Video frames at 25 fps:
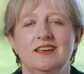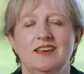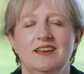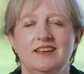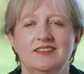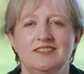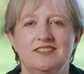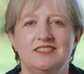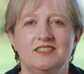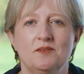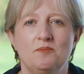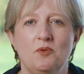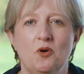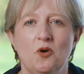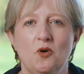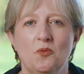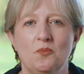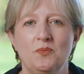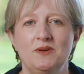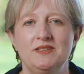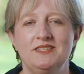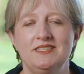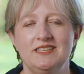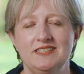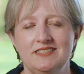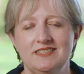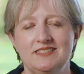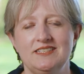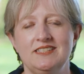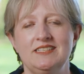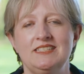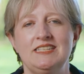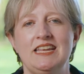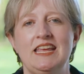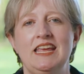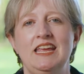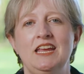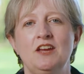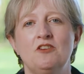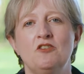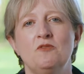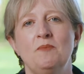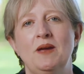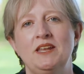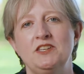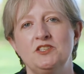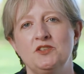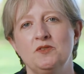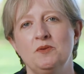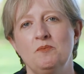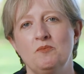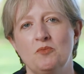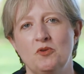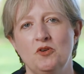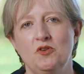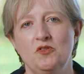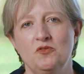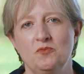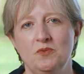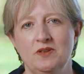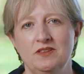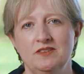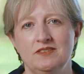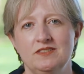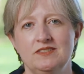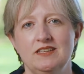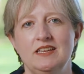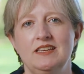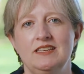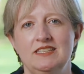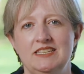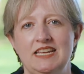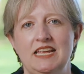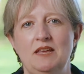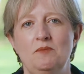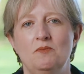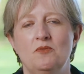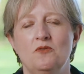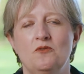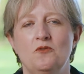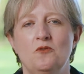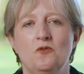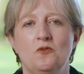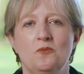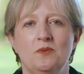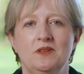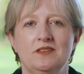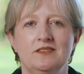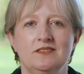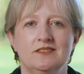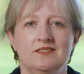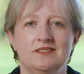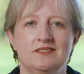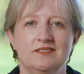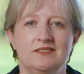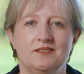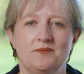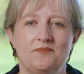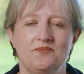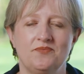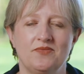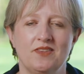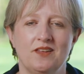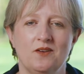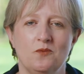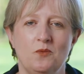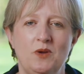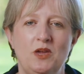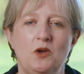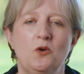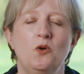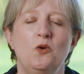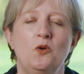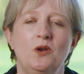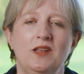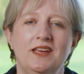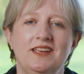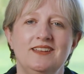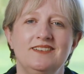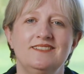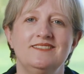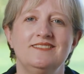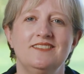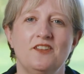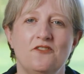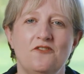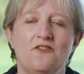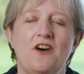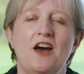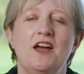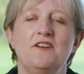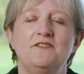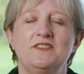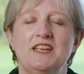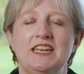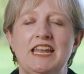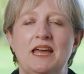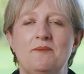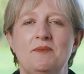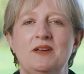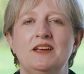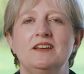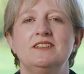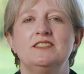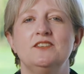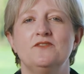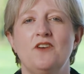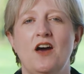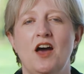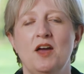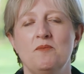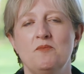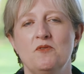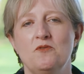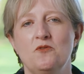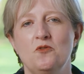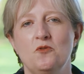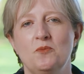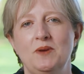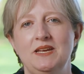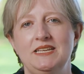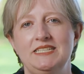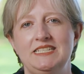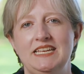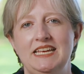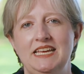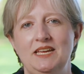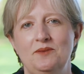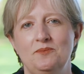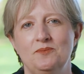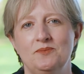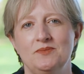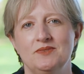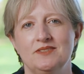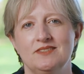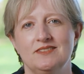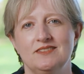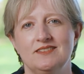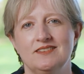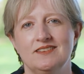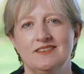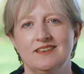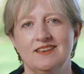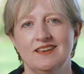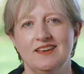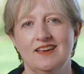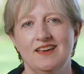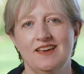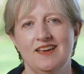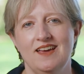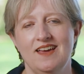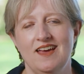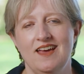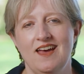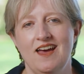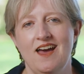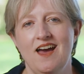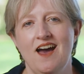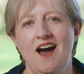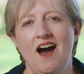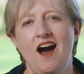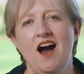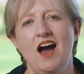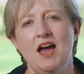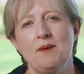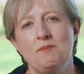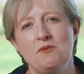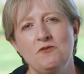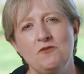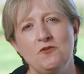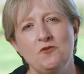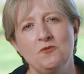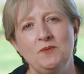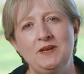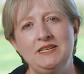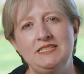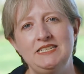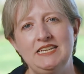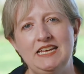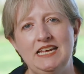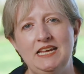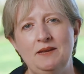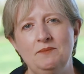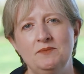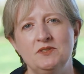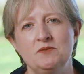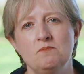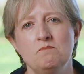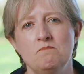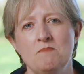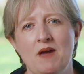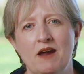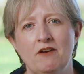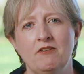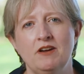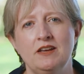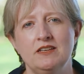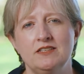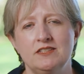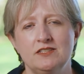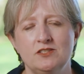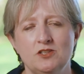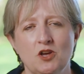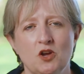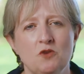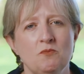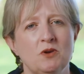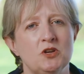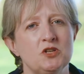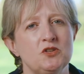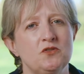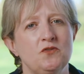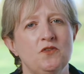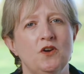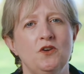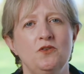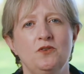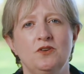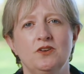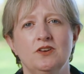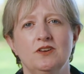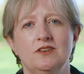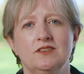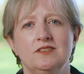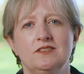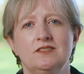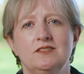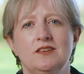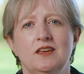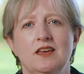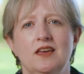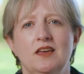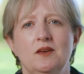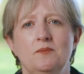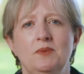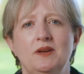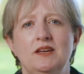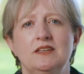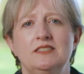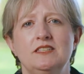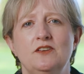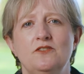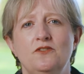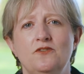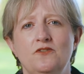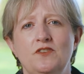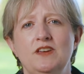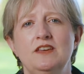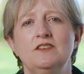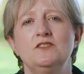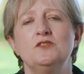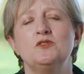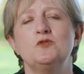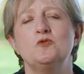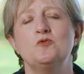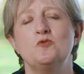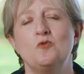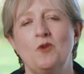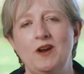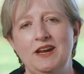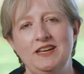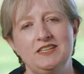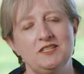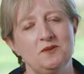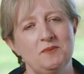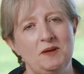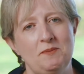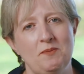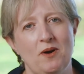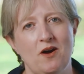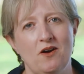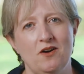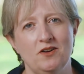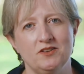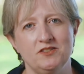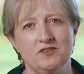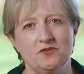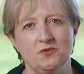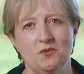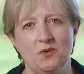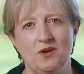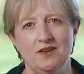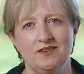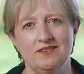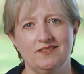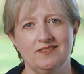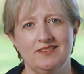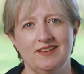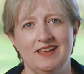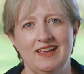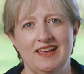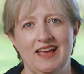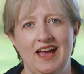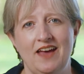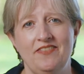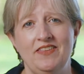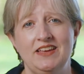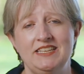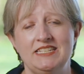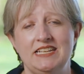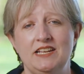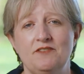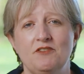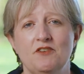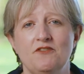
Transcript: to support persistent, incremental improvements in team performance. We call it the 5 dynamics of high-performing teams. High-performing teams merit so much focus because it feels great to be part of one, and they deliver